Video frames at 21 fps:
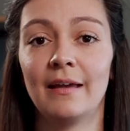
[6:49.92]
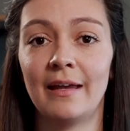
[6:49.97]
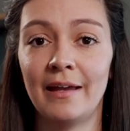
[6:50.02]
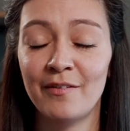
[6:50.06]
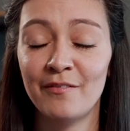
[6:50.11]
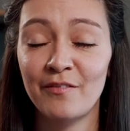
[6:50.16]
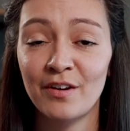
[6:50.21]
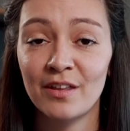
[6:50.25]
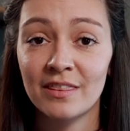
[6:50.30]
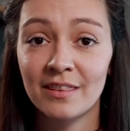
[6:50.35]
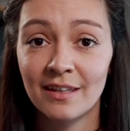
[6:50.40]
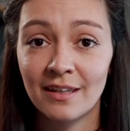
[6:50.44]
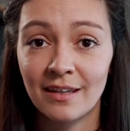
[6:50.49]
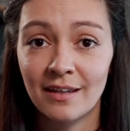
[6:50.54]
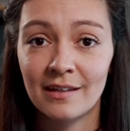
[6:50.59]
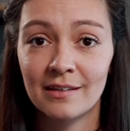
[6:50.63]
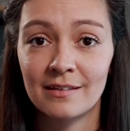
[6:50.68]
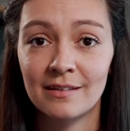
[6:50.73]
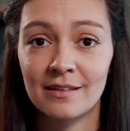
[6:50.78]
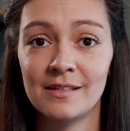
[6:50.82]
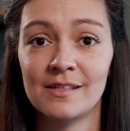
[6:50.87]

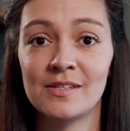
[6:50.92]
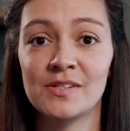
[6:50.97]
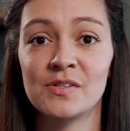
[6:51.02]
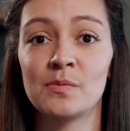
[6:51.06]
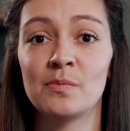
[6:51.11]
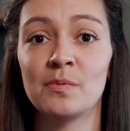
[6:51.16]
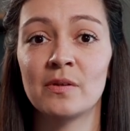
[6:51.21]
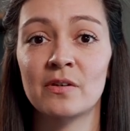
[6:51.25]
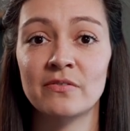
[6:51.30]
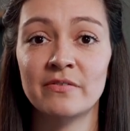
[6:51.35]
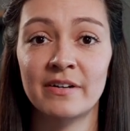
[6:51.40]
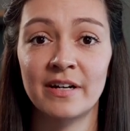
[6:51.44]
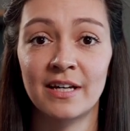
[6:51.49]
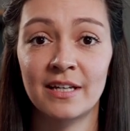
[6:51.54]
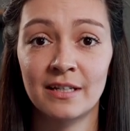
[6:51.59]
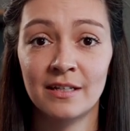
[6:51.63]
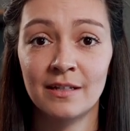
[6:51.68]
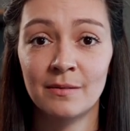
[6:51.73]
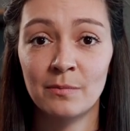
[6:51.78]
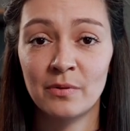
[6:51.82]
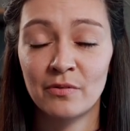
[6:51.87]
Everything needs to be
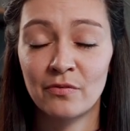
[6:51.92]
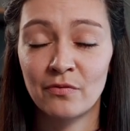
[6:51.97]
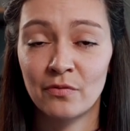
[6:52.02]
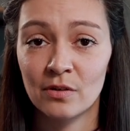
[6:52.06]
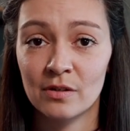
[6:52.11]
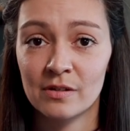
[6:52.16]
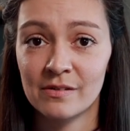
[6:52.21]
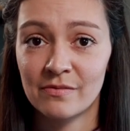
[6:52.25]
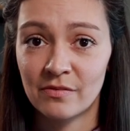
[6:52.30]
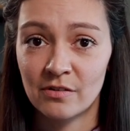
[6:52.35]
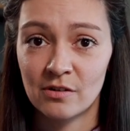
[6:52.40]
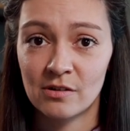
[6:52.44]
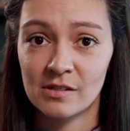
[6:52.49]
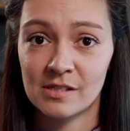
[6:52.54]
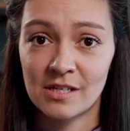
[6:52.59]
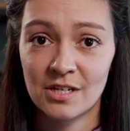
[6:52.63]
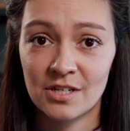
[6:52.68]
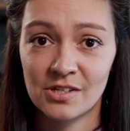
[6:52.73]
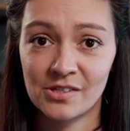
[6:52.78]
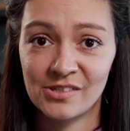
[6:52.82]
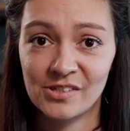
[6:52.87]
ready before the photo
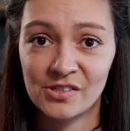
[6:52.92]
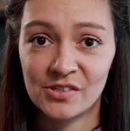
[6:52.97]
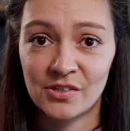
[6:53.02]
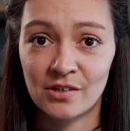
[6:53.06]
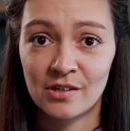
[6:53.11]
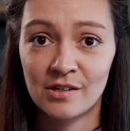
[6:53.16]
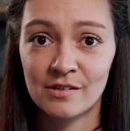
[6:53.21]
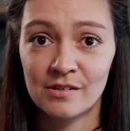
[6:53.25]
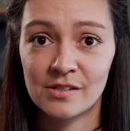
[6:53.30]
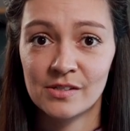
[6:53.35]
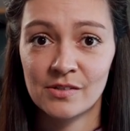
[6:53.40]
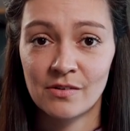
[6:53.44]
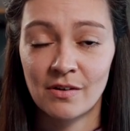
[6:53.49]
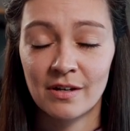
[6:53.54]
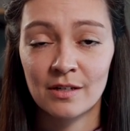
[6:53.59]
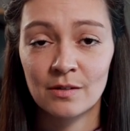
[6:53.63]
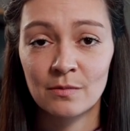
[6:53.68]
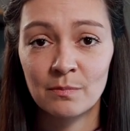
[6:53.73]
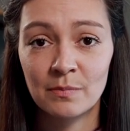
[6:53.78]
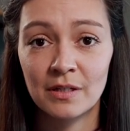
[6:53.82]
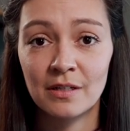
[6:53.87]
session starts so I
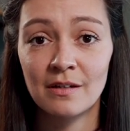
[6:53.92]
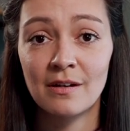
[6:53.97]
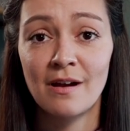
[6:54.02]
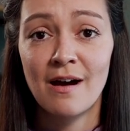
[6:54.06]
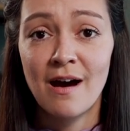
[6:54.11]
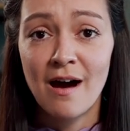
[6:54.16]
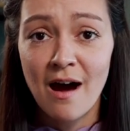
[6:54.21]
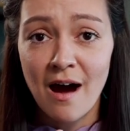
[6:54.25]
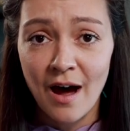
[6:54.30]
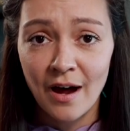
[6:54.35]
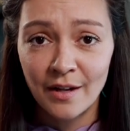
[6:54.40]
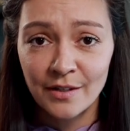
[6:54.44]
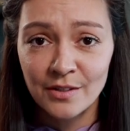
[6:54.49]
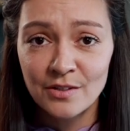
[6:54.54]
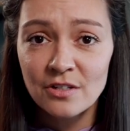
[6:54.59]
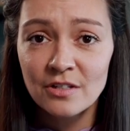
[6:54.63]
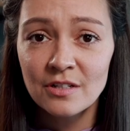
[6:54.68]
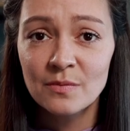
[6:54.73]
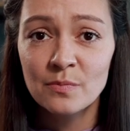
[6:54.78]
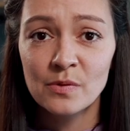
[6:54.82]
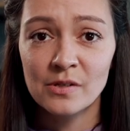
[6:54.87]
can be
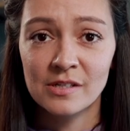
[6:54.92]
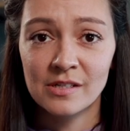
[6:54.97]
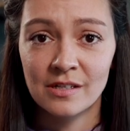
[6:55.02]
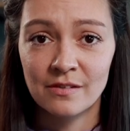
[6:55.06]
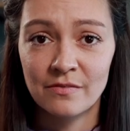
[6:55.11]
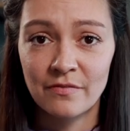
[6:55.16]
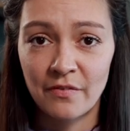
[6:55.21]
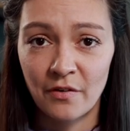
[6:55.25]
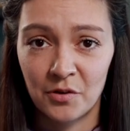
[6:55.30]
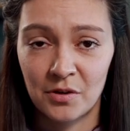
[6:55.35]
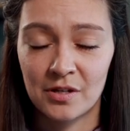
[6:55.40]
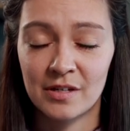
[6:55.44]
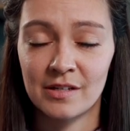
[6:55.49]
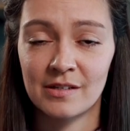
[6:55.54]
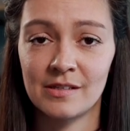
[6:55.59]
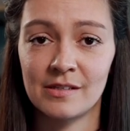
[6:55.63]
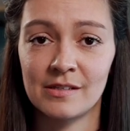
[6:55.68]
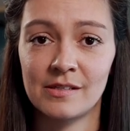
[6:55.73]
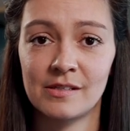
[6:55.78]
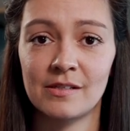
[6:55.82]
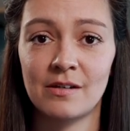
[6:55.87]
100%
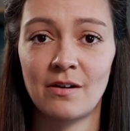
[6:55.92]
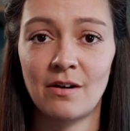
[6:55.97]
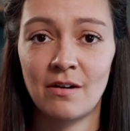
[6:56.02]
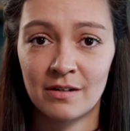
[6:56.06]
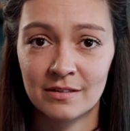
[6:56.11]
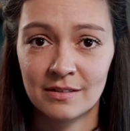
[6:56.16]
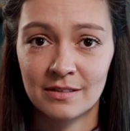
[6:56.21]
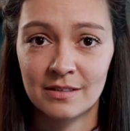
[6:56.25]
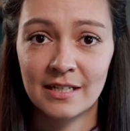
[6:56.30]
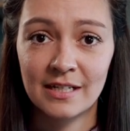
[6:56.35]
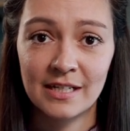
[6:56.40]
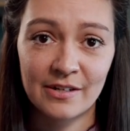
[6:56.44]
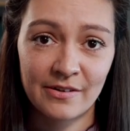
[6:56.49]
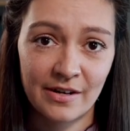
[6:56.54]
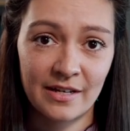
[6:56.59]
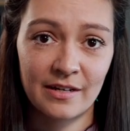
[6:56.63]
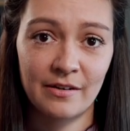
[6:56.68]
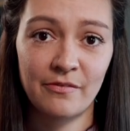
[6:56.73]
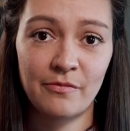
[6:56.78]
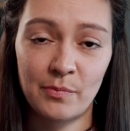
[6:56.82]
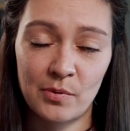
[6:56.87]
focused on the
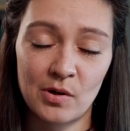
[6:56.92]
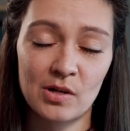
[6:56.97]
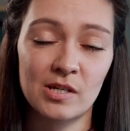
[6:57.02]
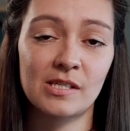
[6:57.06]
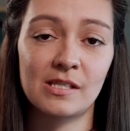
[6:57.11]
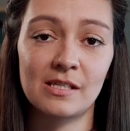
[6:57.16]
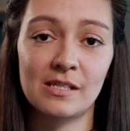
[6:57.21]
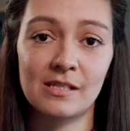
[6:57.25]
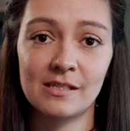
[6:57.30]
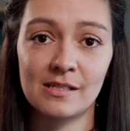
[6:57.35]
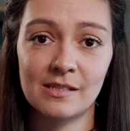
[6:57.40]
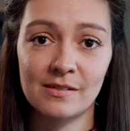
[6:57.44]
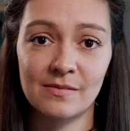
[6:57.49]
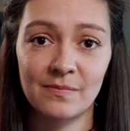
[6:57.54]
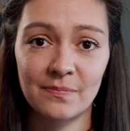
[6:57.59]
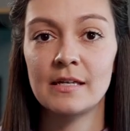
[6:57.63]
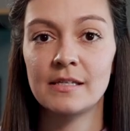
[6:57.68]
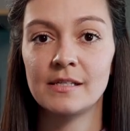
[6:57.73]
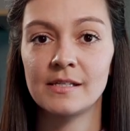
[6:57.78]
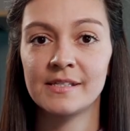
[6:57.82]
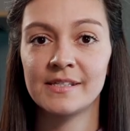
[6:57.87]
creative process.
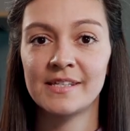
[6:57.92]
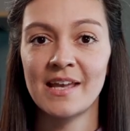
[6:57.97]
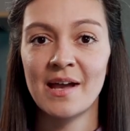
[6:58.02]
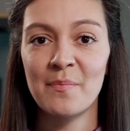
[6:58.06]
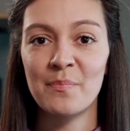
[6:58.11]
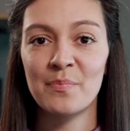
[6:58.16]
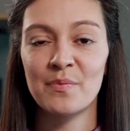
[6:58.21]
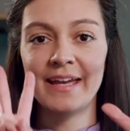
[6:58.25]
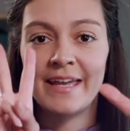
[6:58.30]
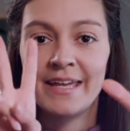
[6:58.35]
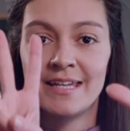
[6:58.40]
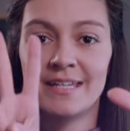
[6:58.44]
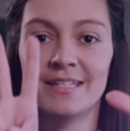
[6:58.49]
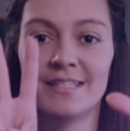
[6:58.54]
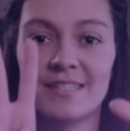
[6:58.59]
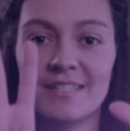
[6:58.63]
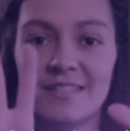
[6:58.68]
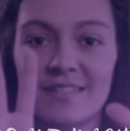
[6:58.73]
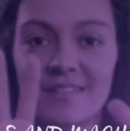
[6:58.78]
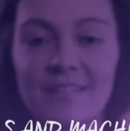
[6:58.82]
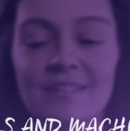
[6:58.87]
Step
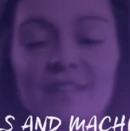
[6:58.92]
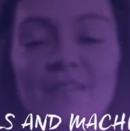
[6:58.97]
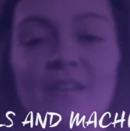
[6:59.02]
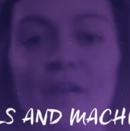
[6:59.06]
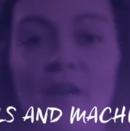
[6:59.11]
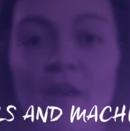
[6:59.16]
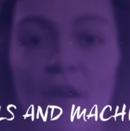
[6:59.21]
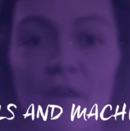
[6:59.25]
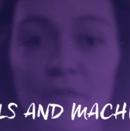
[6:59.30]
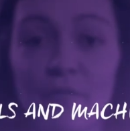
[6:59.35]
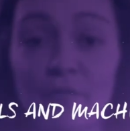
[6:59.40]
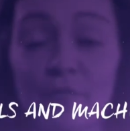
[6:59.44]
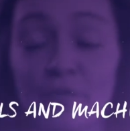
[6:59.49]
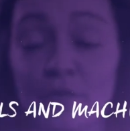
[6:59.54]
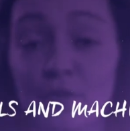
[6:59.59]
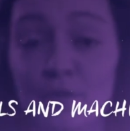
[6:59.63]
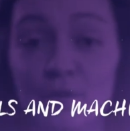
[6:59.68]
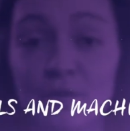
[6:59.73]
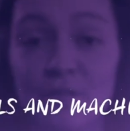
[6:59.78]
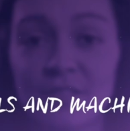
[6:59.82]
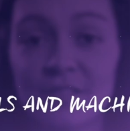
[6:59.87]
8.
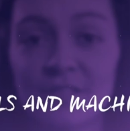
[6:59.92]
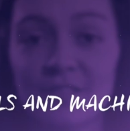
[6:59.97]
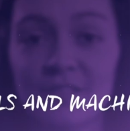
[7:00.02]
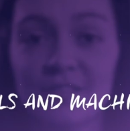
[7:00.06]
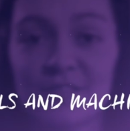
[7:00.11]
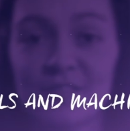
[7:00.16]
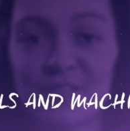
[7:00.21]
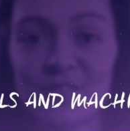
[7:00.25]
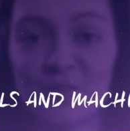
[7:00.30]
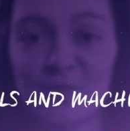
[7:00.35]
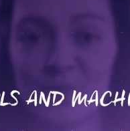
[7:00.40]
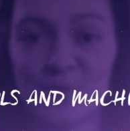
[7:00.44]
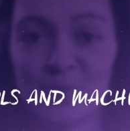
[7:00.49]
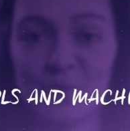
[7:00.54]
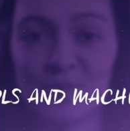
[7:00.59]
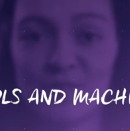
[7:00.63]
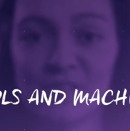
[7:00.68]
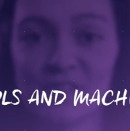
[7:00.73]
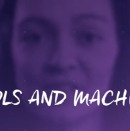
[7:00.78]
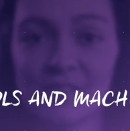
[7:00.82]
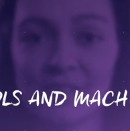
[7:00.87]
Food,
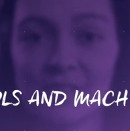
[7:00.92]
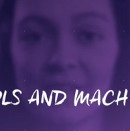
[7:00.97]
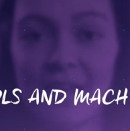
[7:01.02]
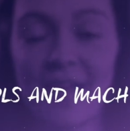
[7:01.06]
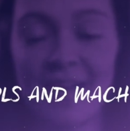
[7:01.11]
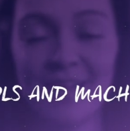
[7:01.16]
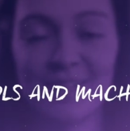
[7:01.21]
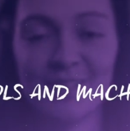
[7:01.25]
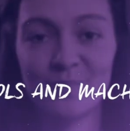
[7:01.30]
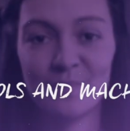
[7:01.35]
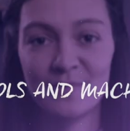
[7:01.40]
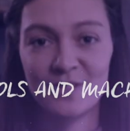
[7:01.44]
tools, and